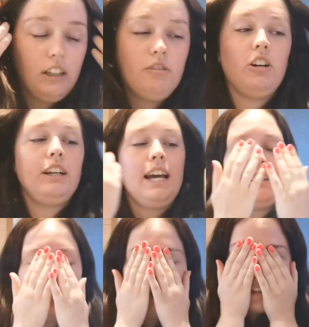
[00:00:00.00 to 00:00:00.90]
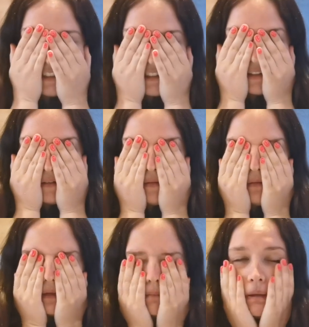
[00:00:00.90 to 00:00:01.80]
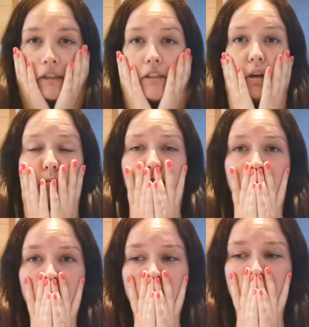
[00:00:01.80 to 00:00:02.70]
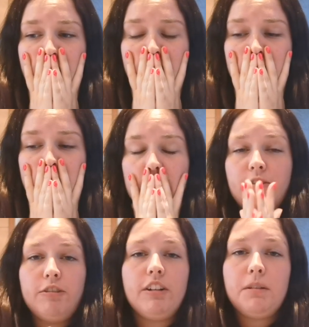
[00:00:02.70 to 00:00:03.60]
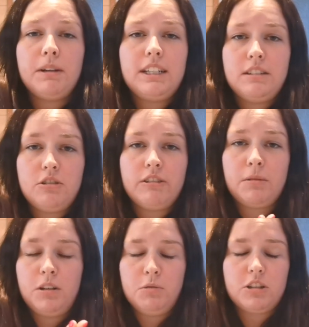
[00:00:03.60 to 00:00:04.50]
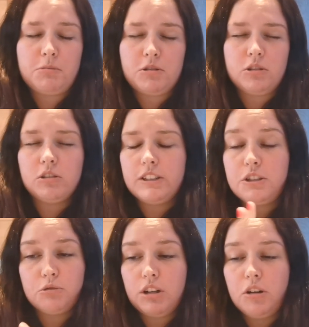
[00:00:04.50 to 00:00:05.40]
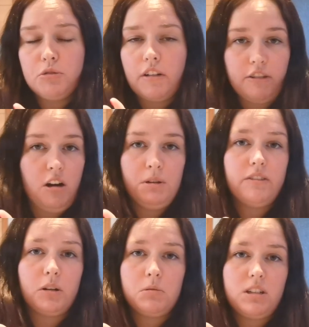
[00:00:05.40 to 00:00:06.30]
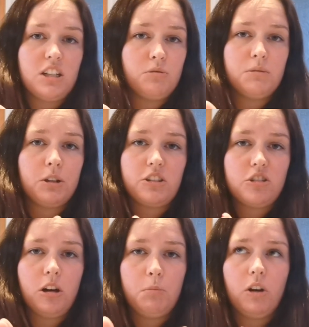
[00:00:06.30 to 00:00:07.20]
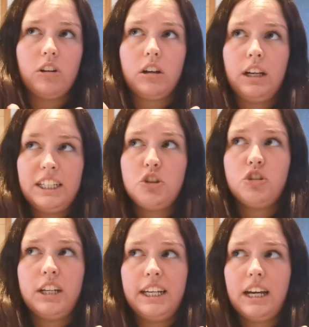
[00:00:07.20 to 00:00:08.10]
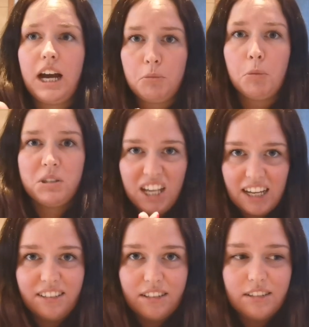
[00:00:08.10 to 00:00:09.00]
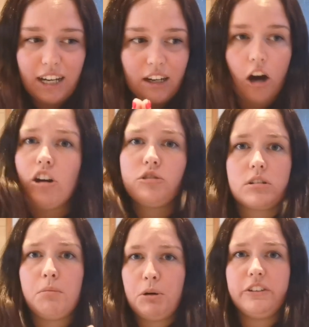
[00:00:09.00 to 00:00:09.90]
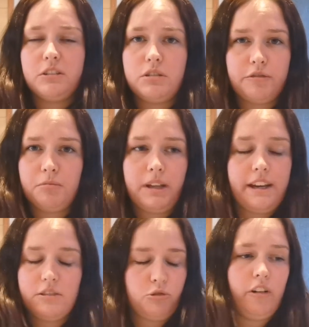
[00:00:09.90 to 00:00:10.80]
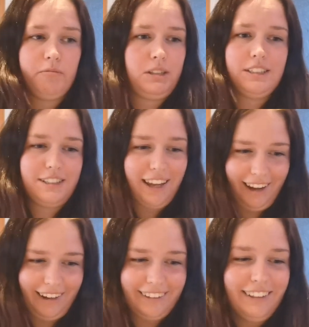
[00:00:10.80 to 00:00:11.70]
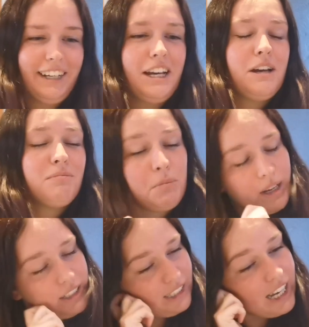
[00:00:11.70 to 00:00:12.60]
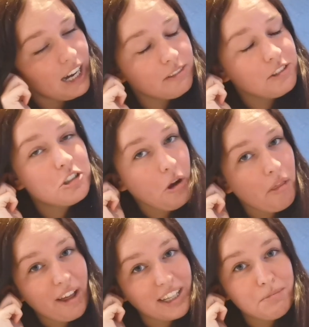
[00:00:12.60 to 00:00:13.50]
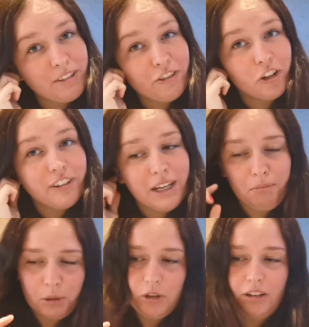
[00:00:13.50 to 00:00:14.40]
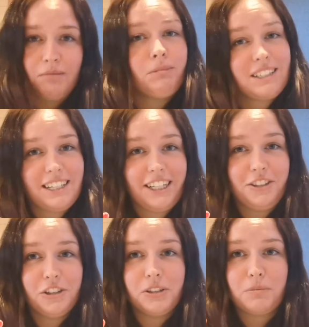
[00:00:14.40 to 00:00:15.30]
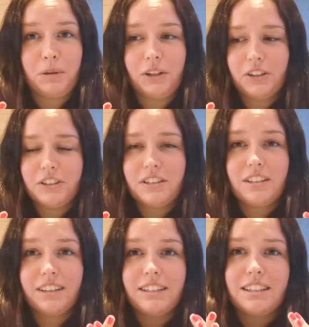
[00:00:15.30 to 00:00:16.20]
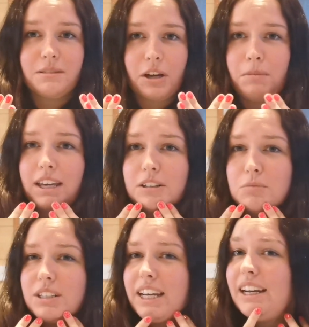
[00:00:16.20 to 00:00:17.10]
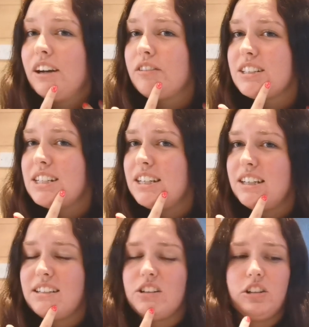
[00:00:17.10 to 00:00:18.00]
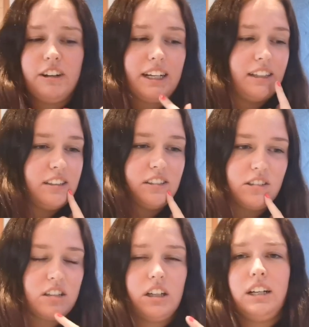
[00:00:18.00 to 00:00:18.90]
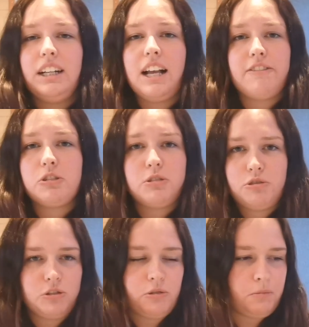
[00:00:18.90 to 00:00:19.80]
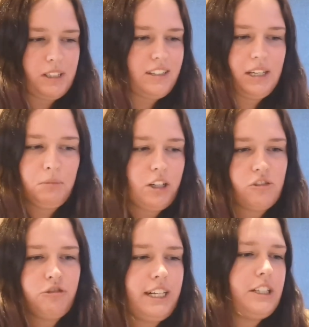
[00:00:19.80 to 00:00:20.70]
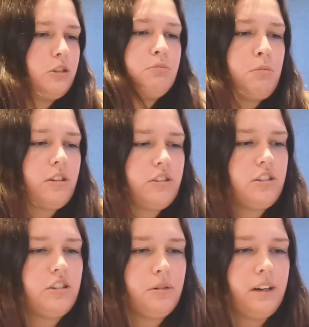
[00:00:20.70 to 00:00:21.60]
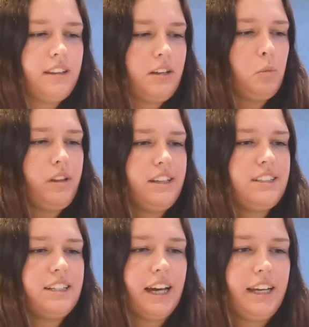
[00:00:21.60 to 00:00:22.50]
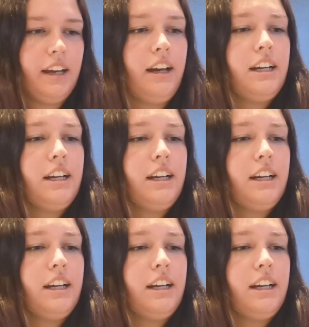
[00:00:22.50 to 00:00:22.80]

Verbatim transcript: Right, next I'm going to do the Body Shop stuff because if you follow me on Instagram and you watch my stories, you'll know that I've got a bit of an obsession with the Body Shop. Like, I literally am obsessed. I can't stop buying stuff from there. It's driving me insane. My bank account does not thank me for it, but my skin does because this is no makeup skin and obviously it's not great because I've always struggled with my skin, but I just really couldn't be bothered to do anything with it today.